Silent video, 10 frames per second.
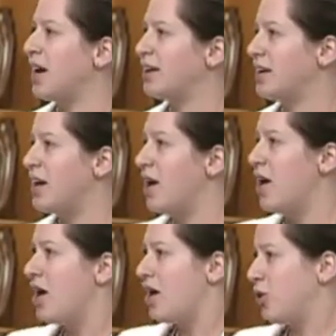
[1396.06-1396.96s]

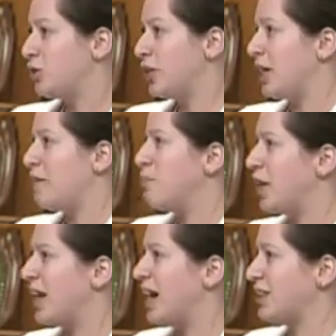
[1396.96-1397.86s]
regarding
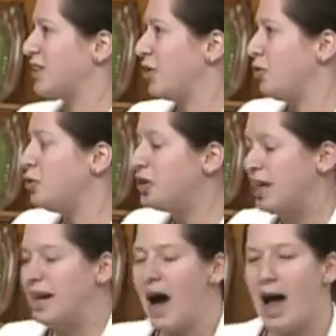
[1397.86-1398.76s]
intervention where
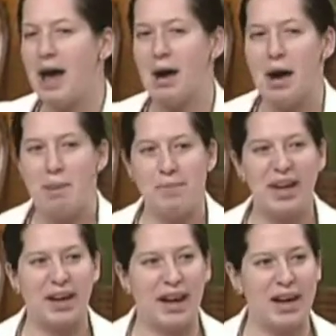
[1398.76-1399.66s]
there may be a
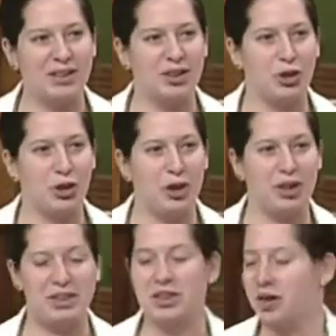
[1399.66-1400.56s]
nuclear threat,
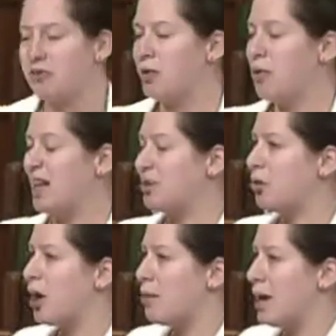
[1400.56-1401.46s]
but
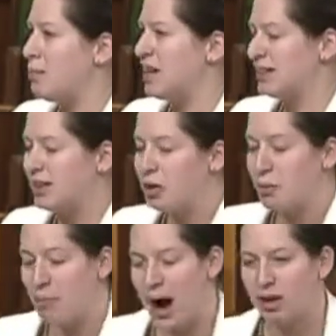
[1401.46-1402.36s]
this
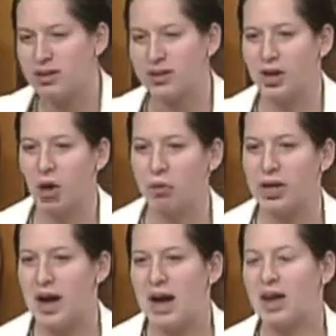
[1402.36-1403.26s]
was
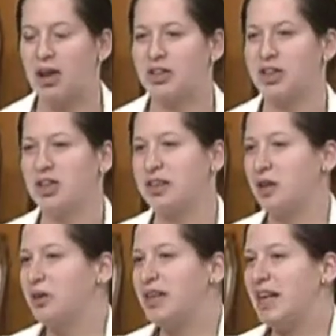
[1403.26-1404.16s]
quite basic
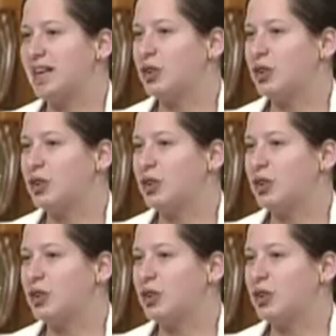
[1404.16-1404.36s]
indeed.